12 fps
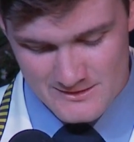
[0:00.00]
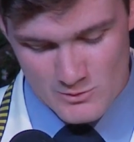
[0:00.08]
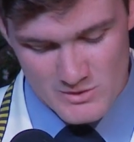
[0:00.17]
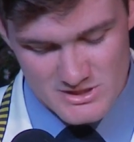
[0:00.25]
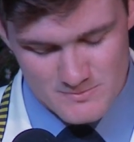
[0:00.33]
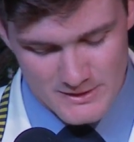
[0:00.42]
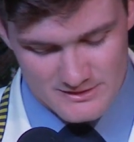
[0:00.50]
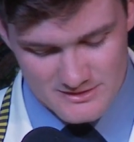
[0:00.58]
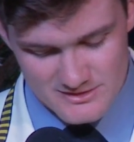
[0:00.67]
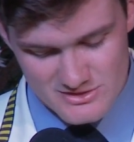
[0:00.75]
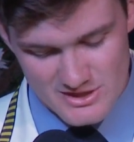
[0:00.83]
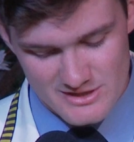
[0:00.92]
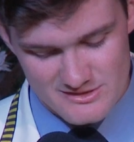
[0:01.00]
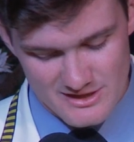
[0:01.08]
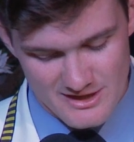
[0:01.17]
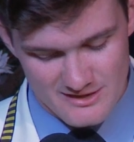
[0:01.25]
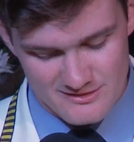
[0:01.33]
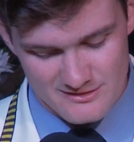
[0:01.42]
Though we expected the chase
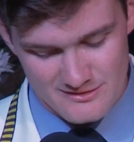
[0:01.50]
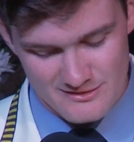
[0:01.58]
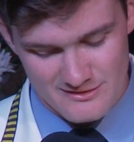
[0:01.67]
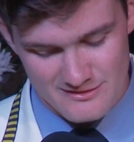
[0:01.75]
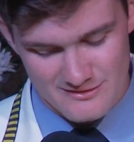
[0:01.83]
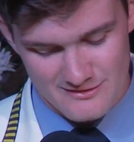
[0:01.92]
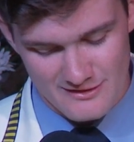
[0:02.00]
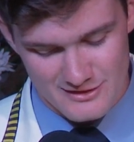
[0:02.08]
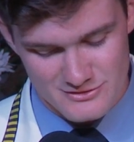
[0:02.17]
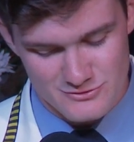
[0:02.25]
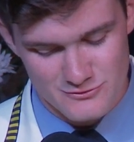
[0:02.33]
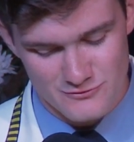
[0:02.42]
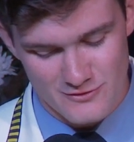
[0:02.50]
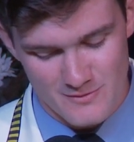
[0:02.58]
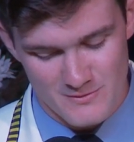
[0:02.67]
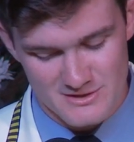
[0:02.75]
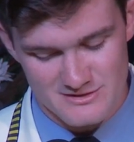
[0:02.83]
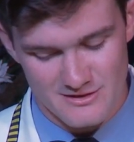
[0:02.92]
to end, I soon
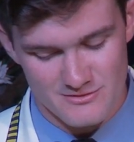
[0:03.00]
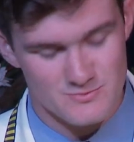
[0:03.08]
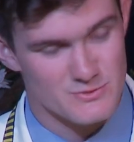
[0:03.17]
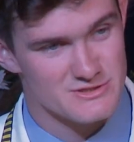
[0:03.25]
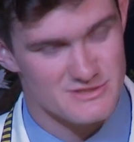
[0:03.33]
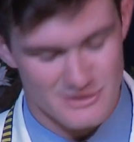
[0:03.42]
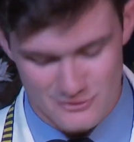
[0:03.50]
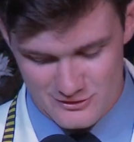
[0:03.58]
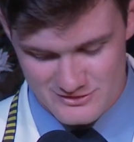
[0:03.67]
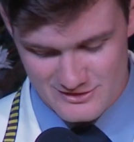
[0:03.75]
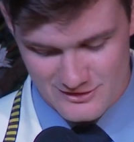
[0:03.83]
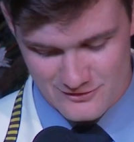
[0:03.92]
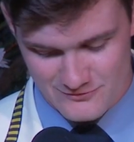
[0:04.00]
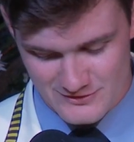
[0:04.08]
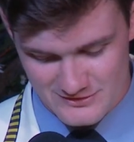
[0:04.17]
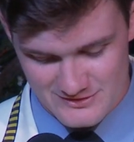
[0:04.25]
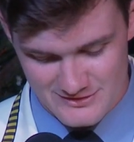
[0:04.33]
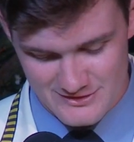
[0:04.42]
found myself sprinting along
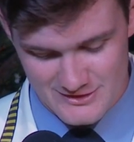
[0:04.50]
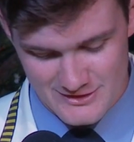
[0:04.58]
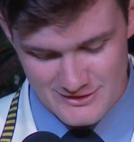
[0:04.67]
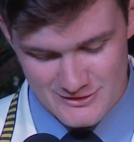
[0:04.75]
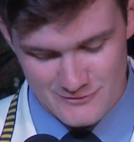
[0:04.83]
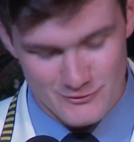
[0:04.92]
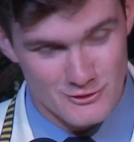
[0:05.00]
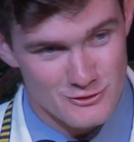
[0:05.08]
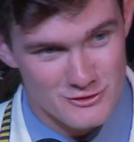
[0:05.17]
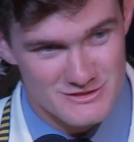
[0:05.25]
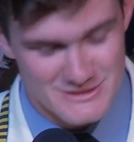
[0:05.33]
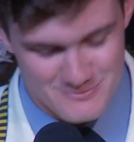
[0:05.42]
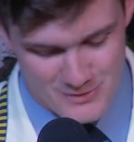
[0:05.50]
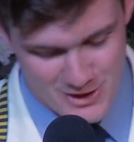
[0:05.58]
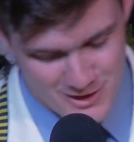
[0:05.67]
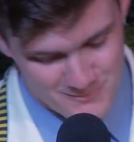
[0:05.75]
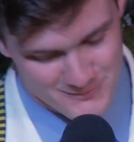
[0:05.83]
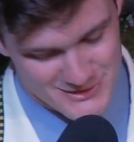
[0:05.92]
Delawfield, followed closely
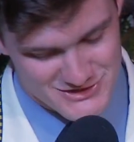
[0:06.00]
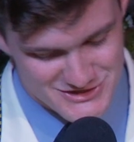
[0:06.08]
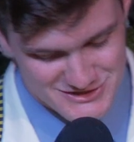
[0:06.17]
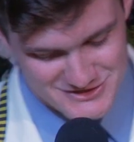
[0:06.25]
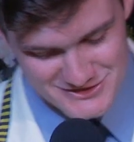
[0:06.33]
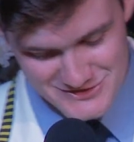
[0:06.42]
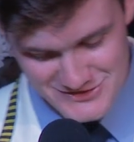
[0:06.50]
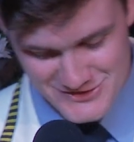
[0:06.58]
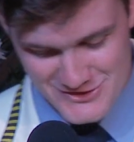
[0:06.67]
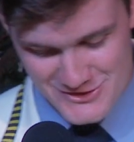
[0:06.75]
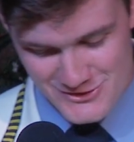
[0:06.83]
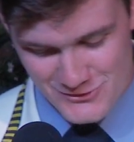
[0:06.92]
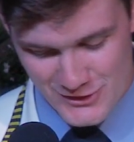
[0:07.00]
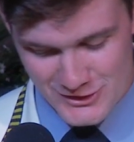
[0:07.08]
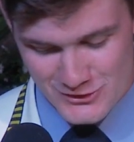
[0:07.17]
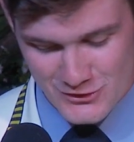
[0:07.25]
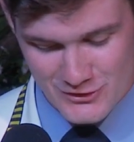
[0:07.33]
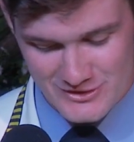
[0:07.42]
behind by Cheese,
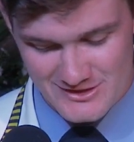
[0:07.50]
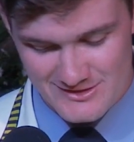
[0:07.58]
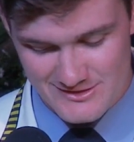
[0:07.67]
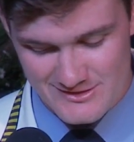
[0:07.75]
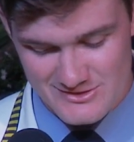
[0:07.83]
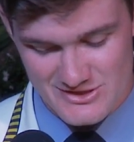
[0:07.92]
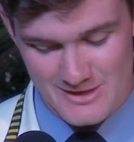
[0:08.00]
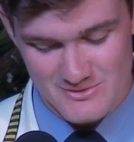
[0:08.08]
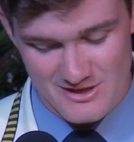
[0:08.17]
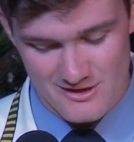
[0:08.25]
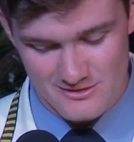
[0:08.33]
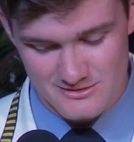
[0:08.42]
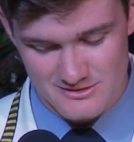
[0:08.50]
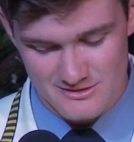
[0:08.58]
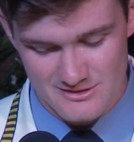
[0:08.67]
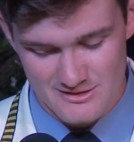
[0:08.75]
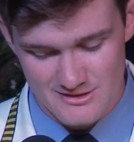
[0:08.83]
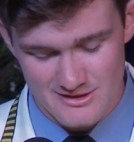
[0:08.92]
Grady and Gurney, James
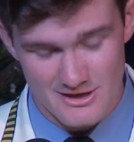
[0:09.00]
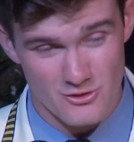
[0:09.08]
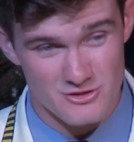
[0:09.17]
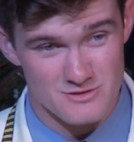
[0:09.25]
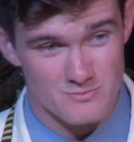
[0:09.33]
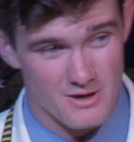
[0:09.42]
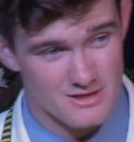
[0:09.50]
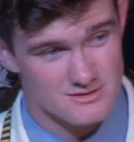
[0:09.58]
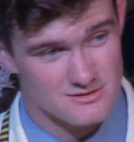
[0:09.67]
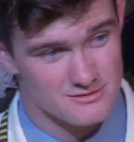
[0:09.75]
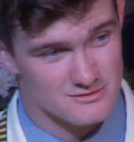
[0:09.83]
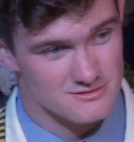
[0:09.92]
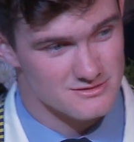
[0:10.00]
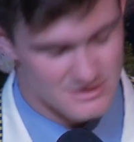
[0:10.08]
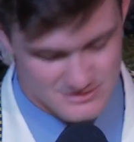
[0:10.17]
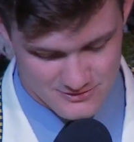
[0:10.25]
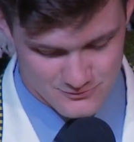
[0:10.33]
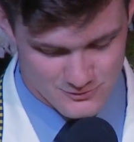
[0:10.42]
House, and on his bicycle,
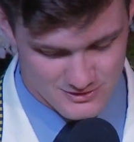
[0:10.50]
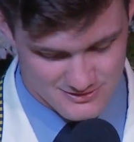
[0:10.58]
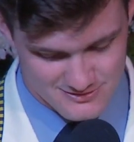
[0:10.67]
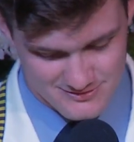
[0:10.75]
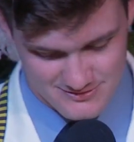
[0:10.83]
JJ Ford.